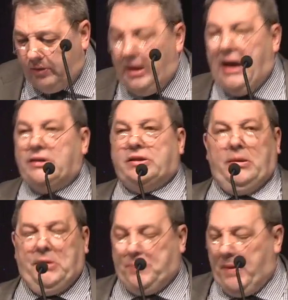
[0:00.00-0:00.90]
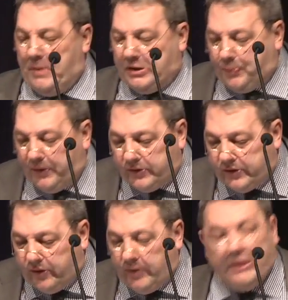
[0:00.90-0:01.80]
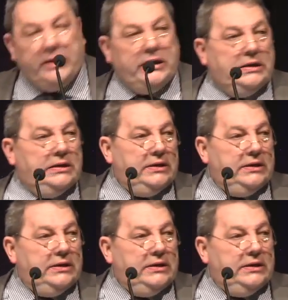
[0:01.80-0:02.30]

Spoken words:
That must be a misprint, sorry about